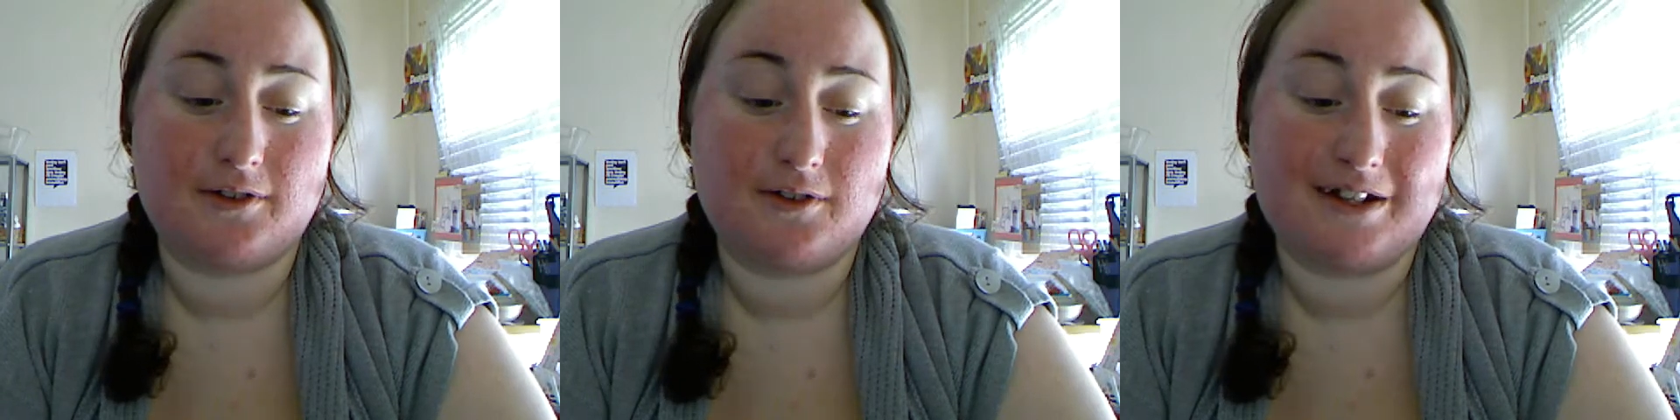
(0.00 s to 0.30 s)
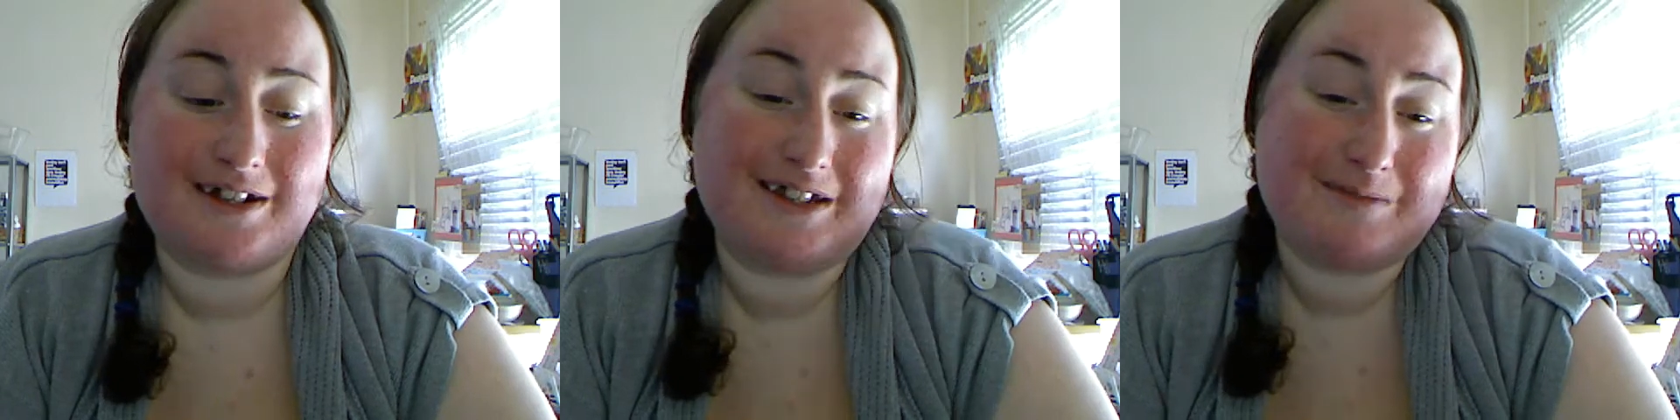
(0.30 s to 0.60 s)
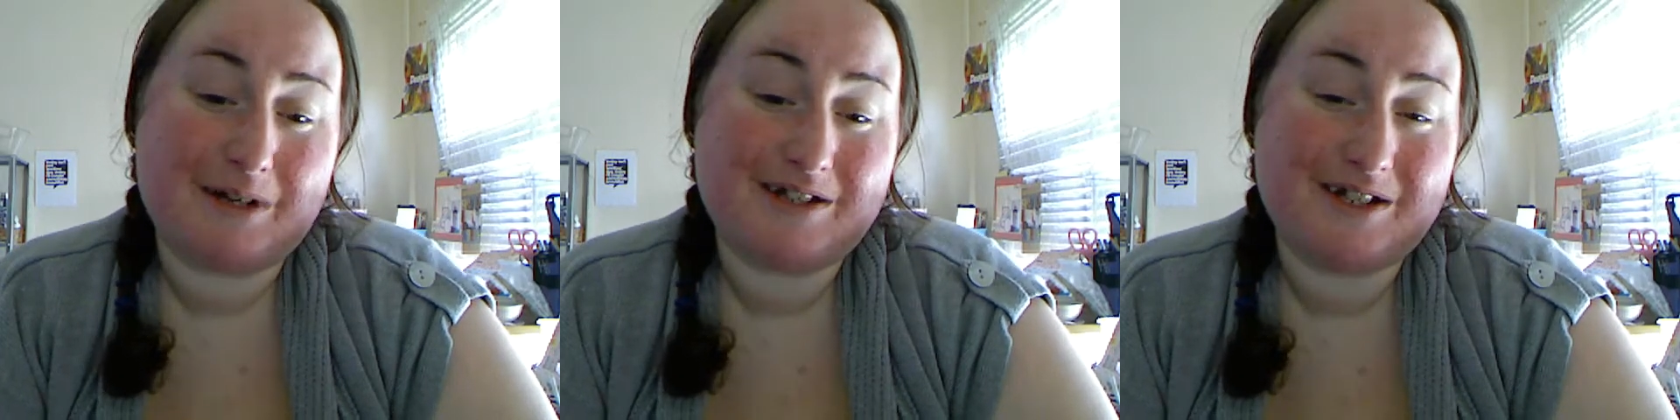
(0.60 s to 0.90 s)
So that
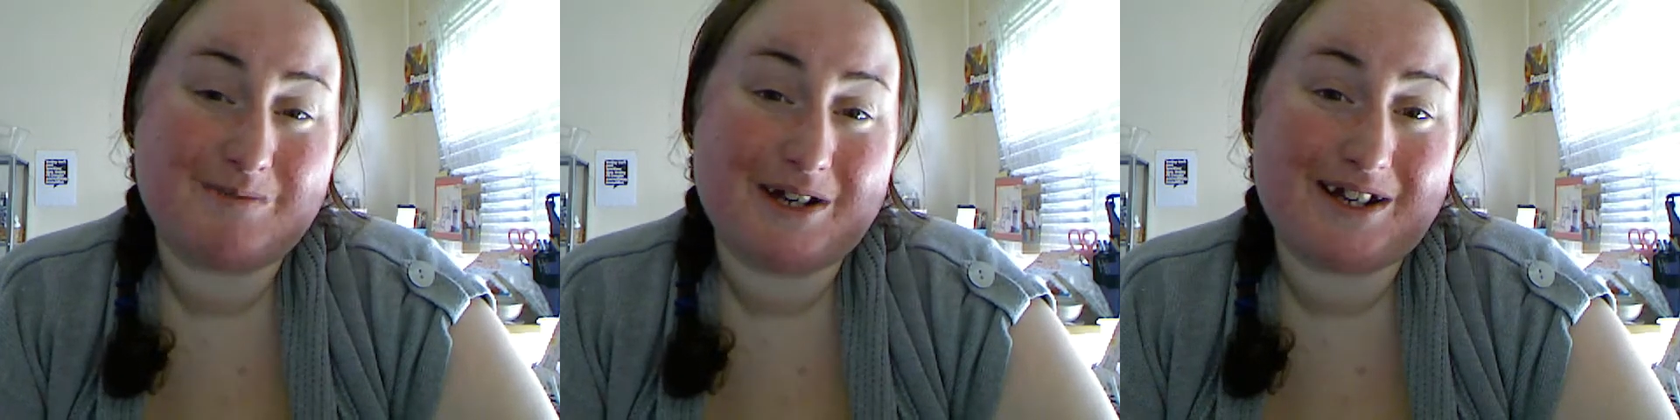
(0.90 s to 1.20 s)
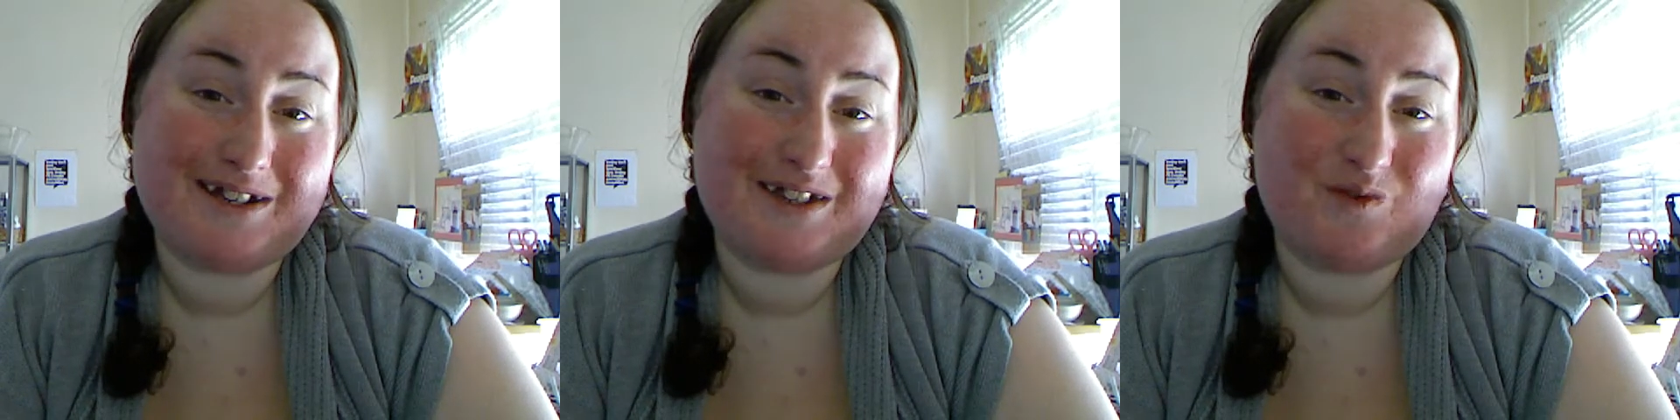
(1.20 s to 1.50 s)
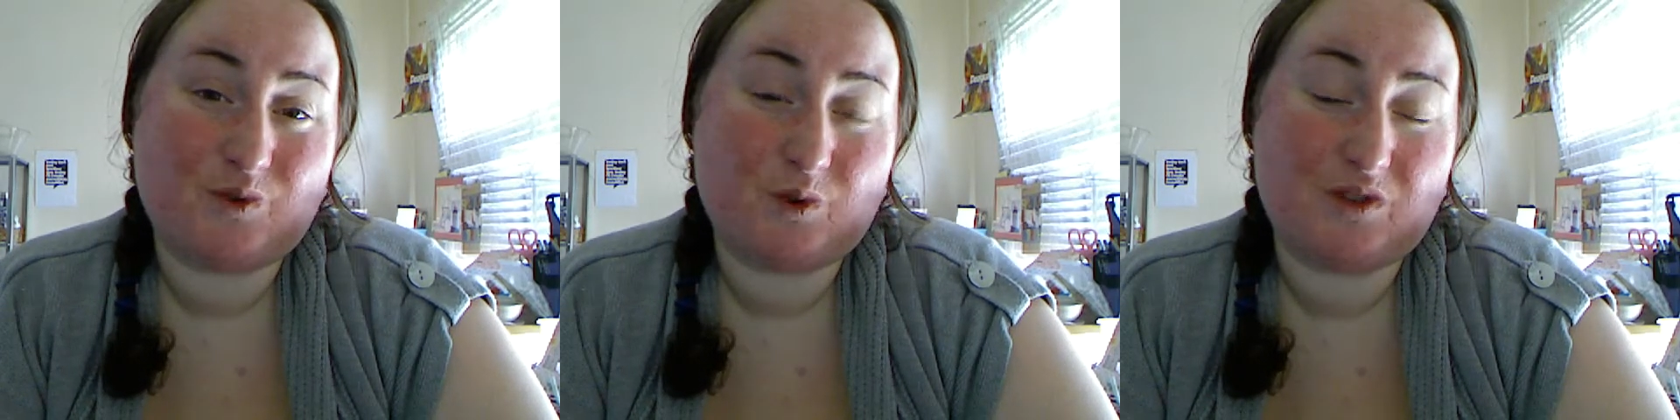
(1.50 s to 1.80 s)
is my tip, I
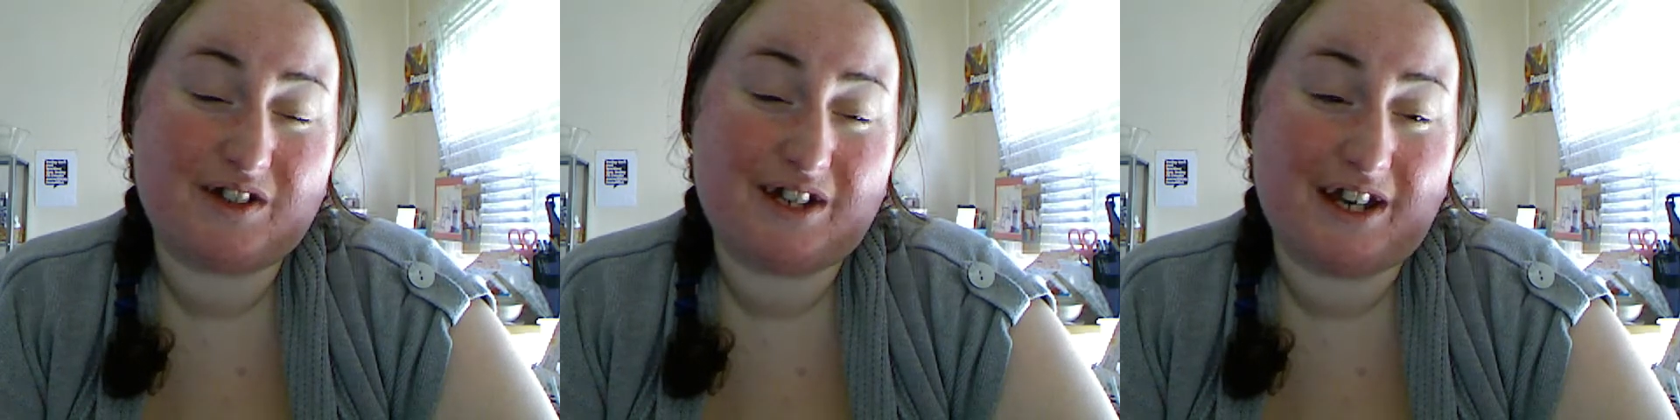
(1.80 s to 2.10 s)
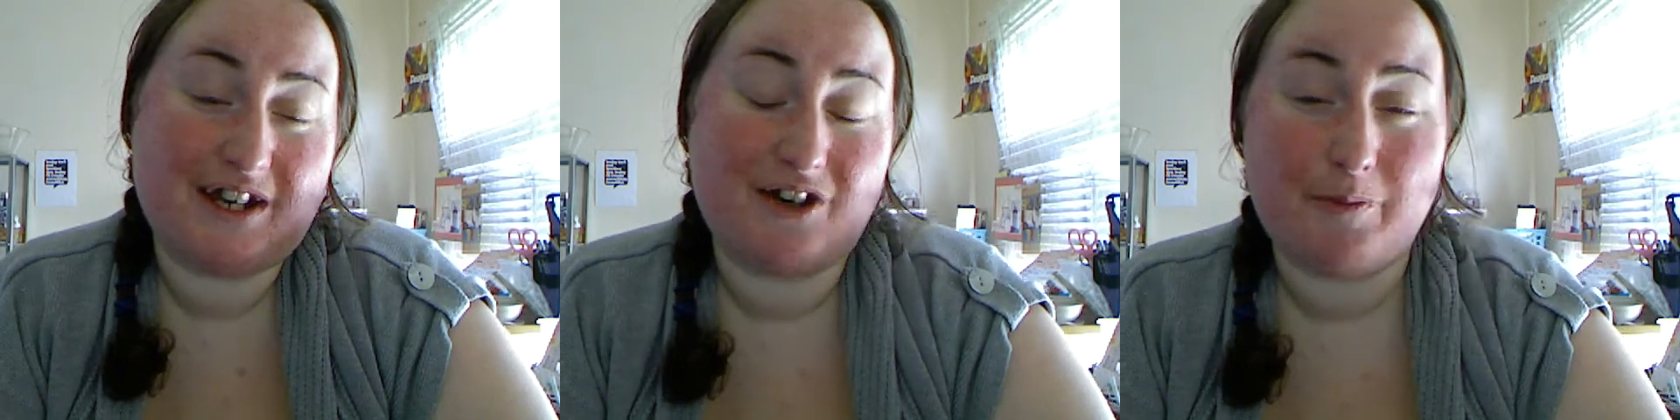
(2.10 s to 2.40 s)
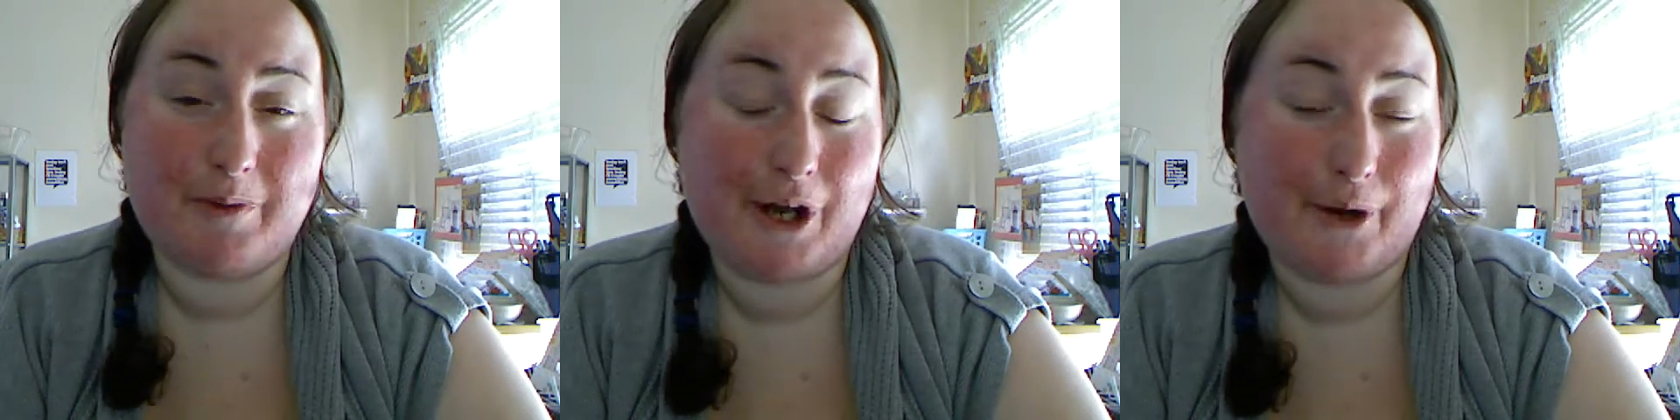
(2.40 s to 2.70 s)
guess, for today. I
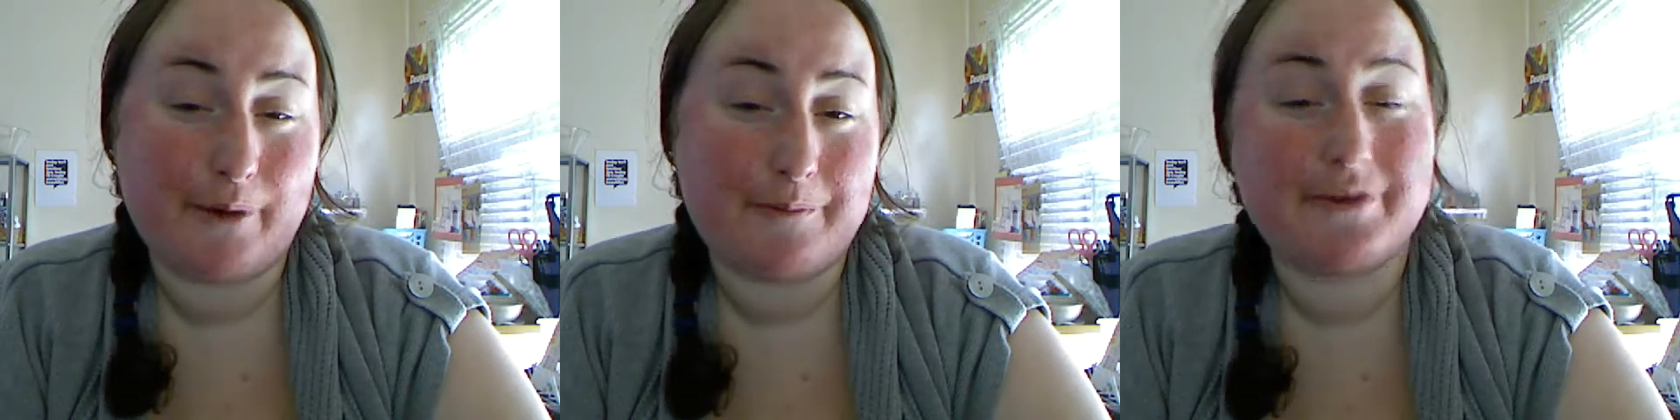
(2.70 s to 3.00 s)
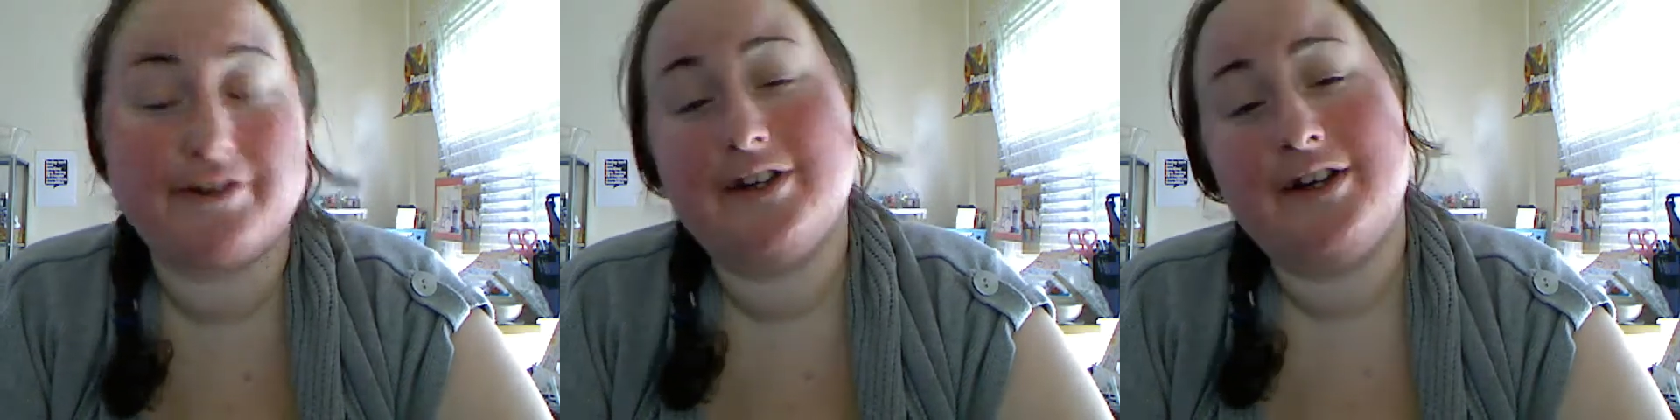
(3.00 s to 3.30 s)
hope it helped.